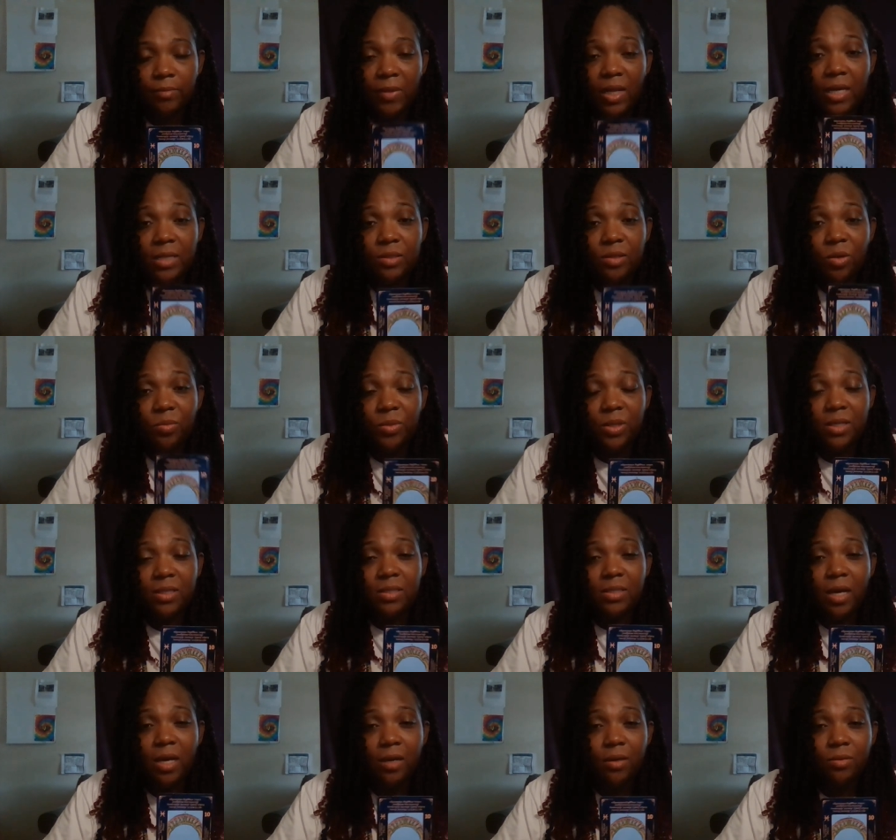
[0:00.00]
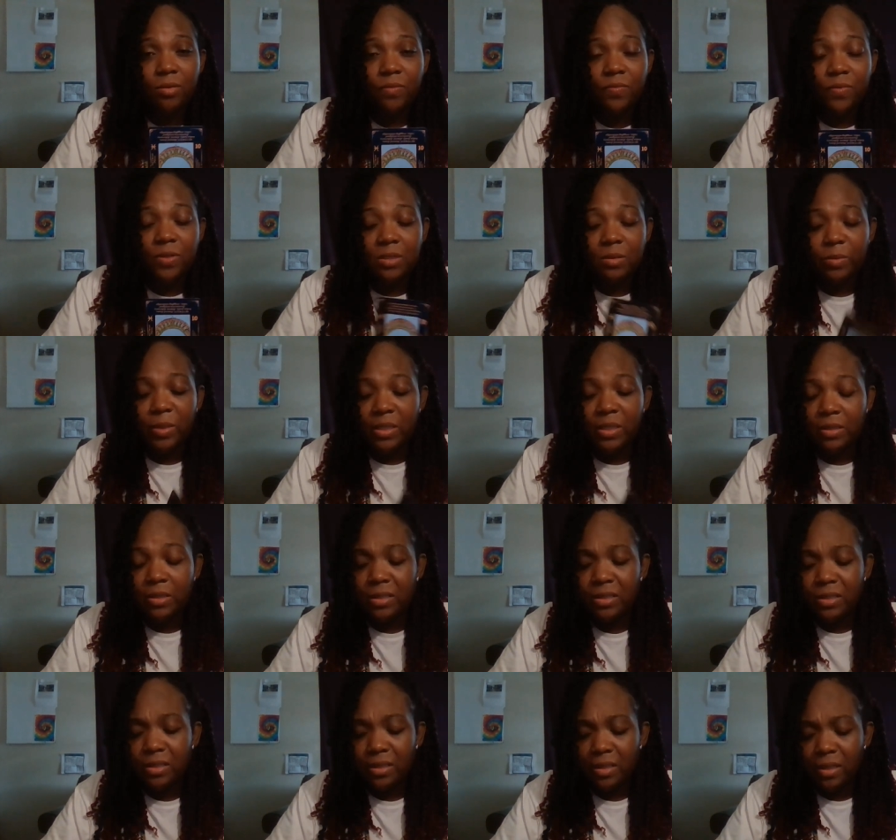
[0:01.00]
That's going to be the title of this
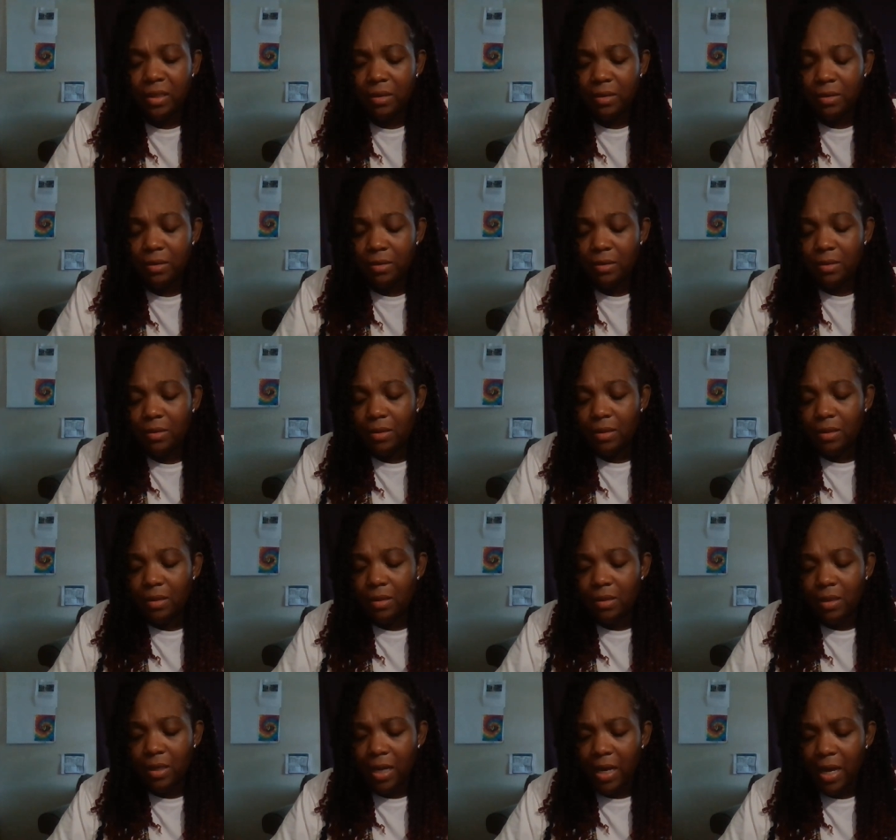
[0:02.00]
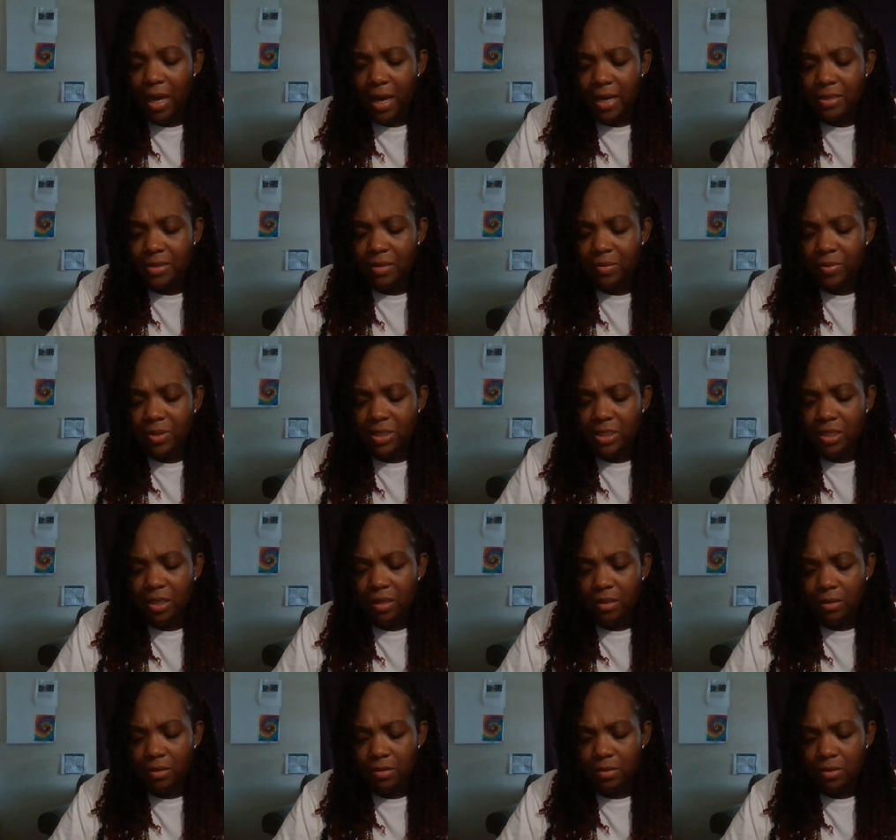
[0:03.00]
message today. It has to be
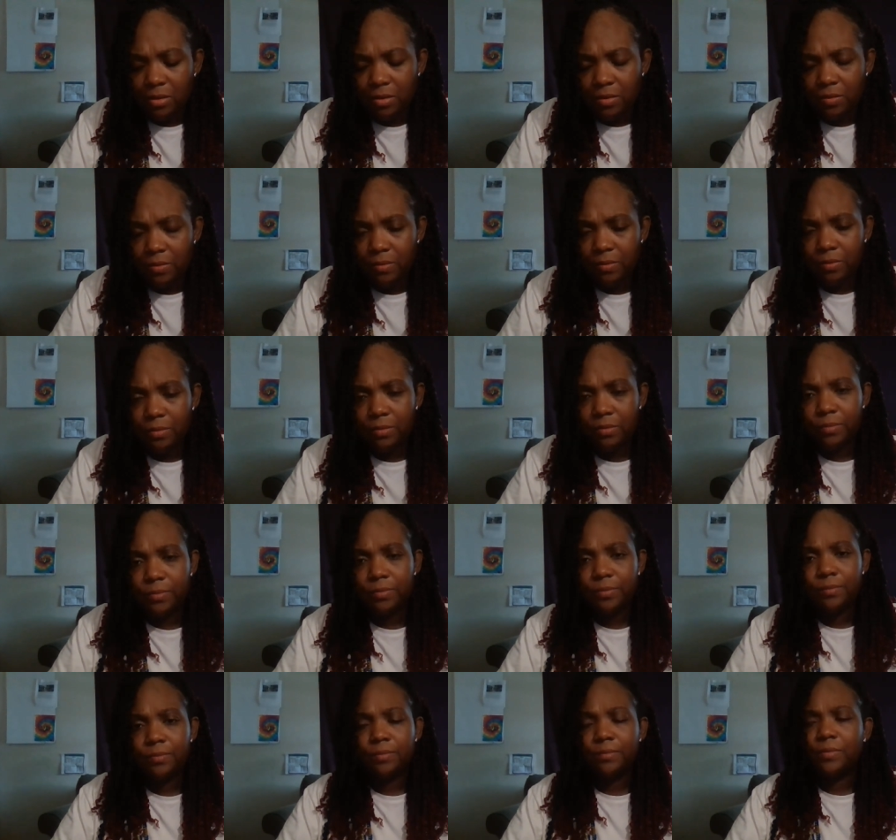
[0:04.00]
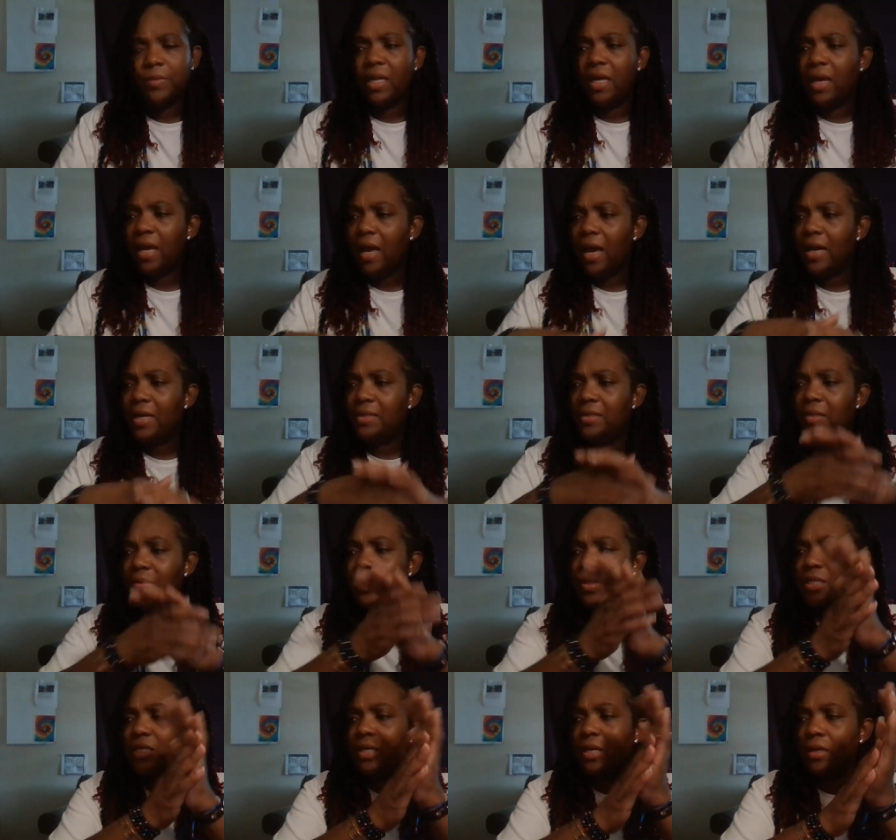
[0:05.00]
changed. It has to
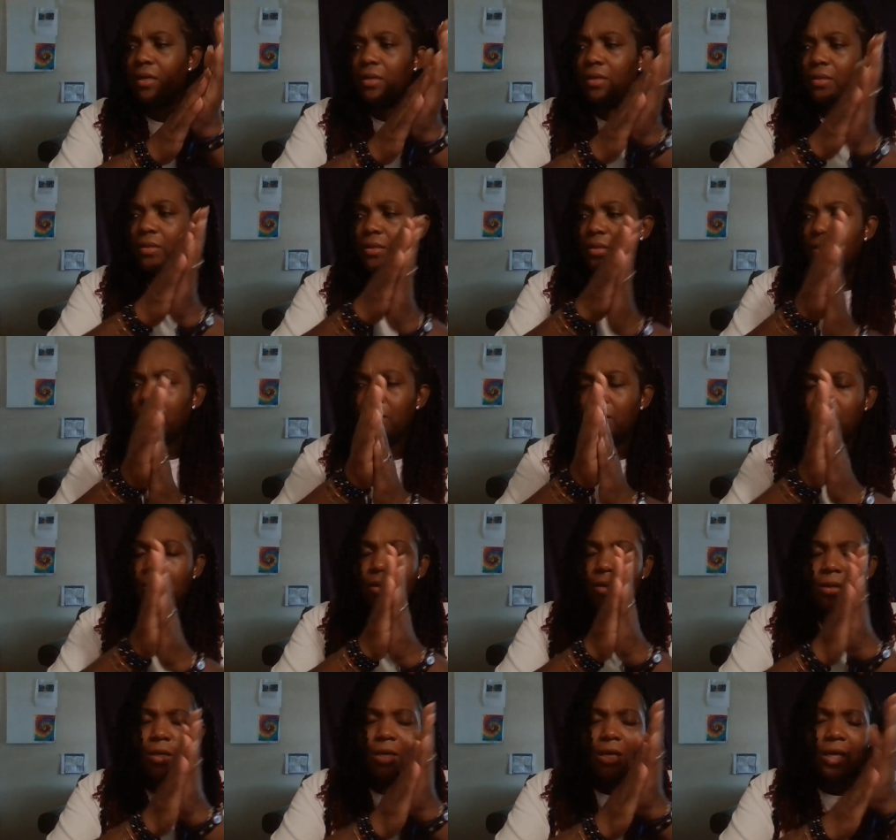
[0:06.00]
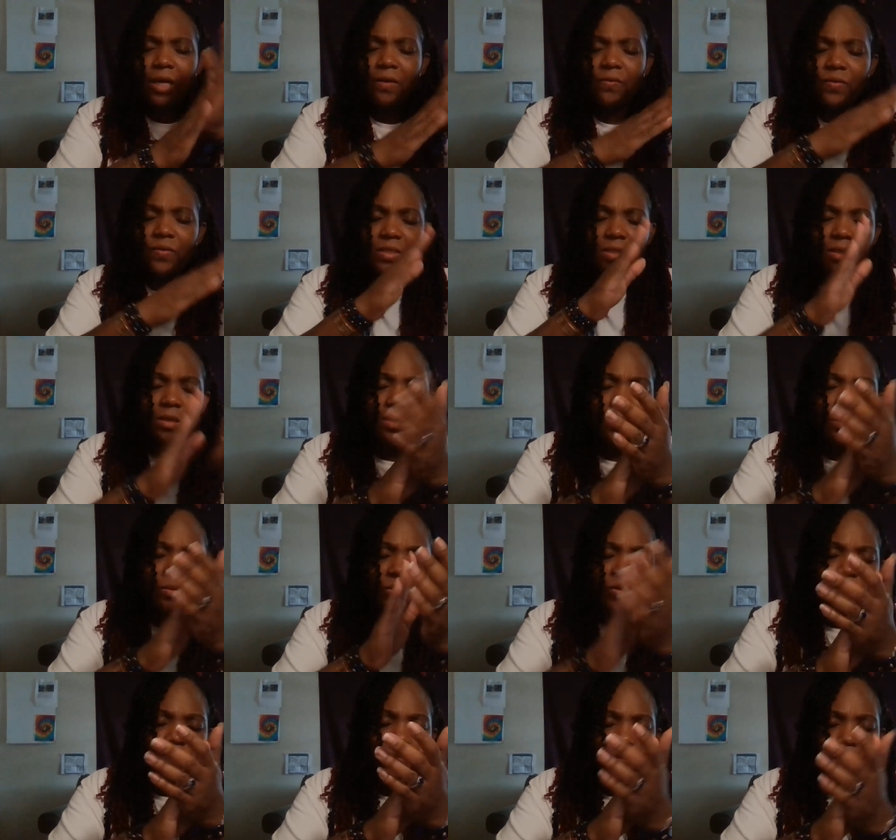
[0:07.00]
be changed. If it's going to
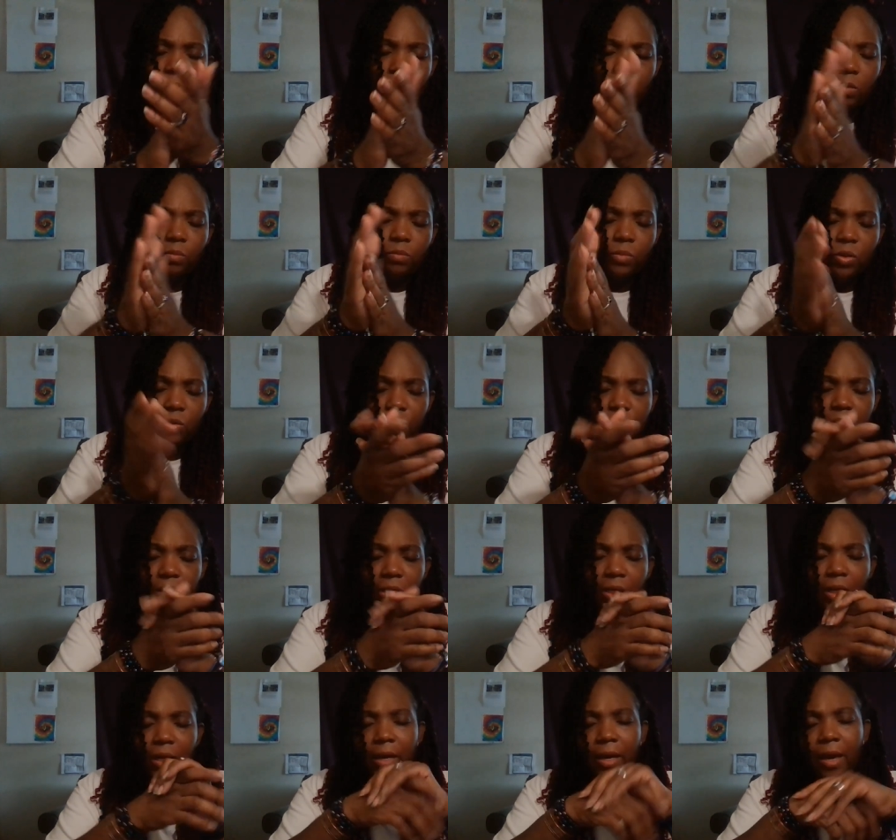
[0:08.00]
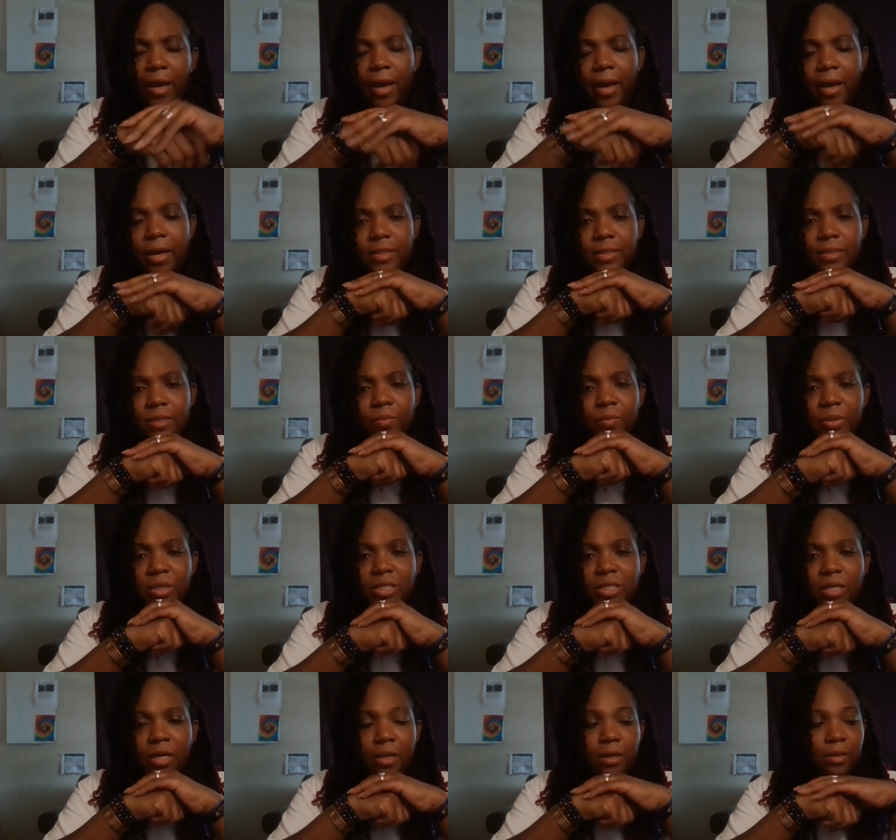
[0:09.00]
be forward motion, it has to be
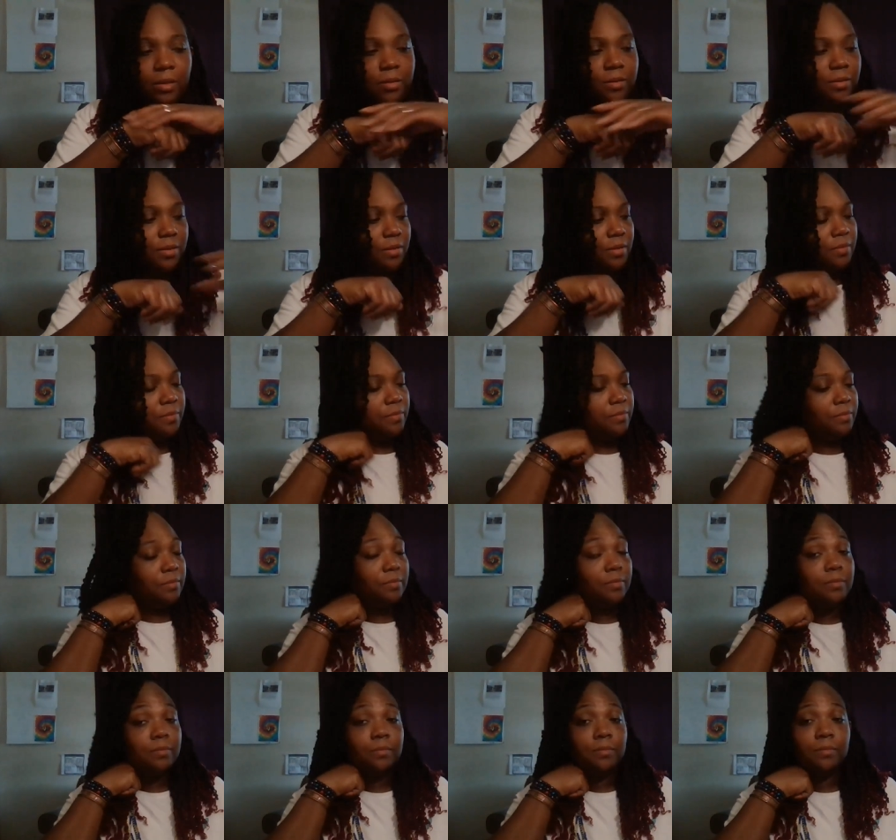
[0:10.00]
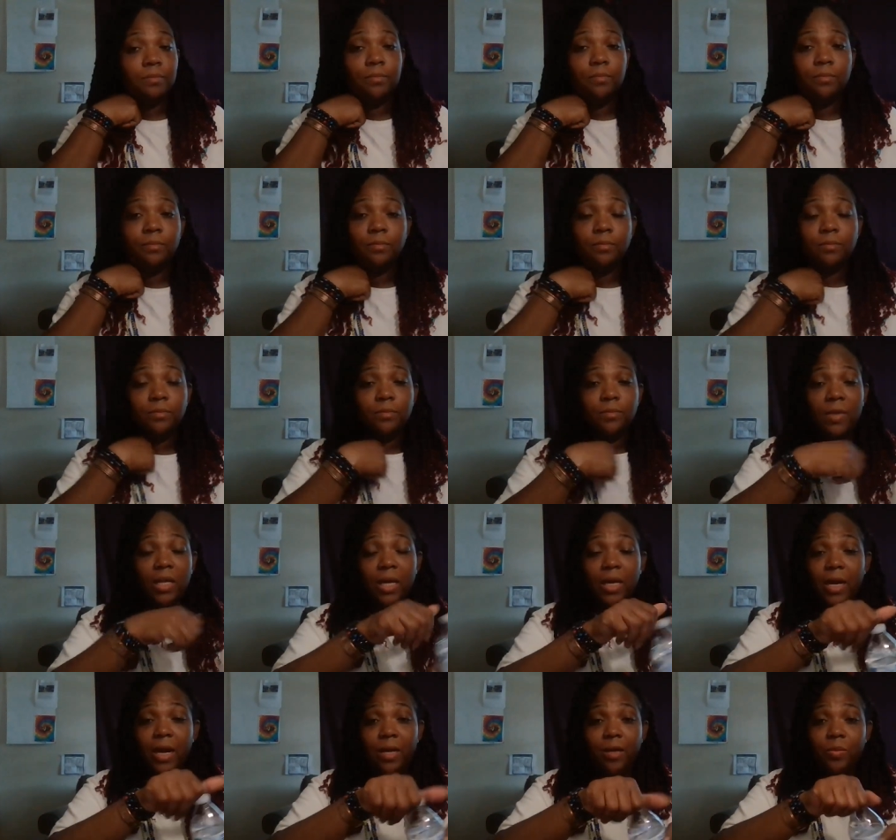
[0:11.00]
changed.
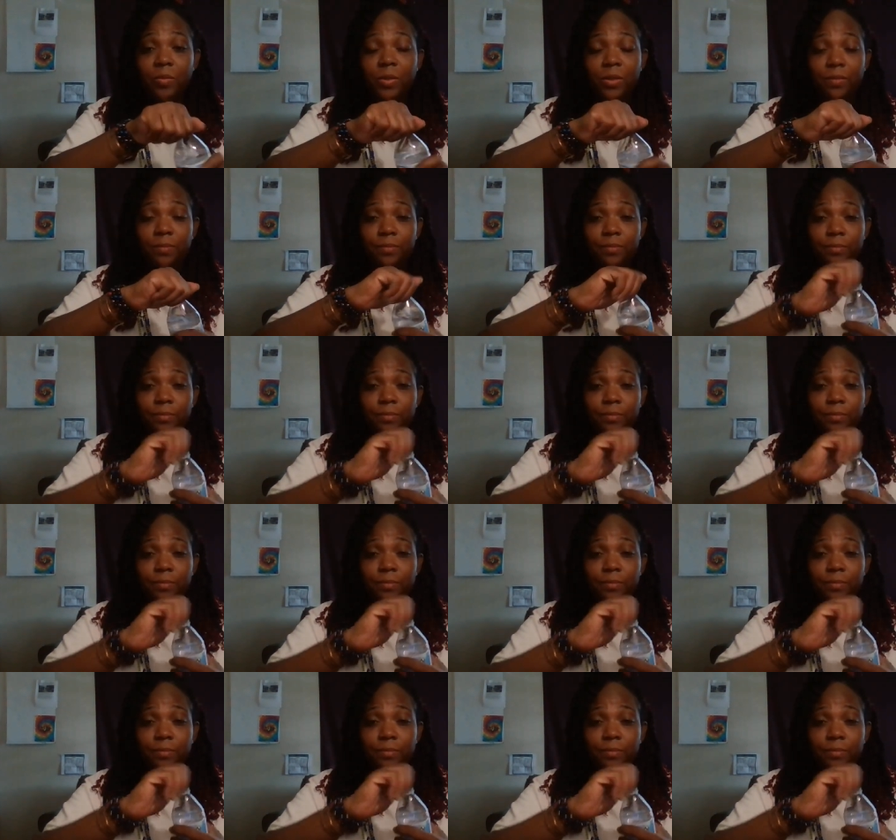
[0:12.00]
It got to be.